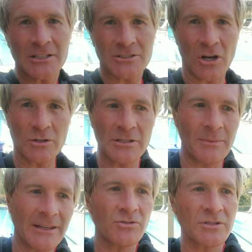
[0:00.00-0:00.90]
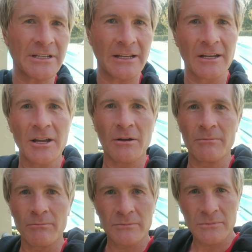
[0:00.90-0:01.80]
So some interesting
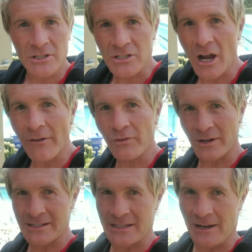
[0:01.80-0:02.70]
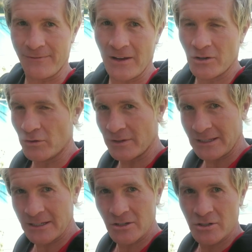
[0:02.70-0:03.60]
discoveries that I found over the
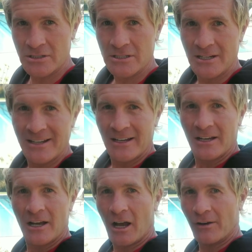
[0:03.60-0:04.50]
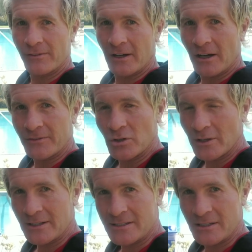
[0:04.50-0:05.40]
years of
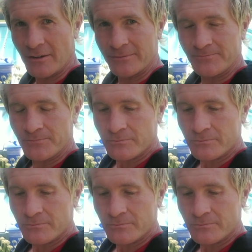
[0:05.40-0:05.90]
doing this stuff.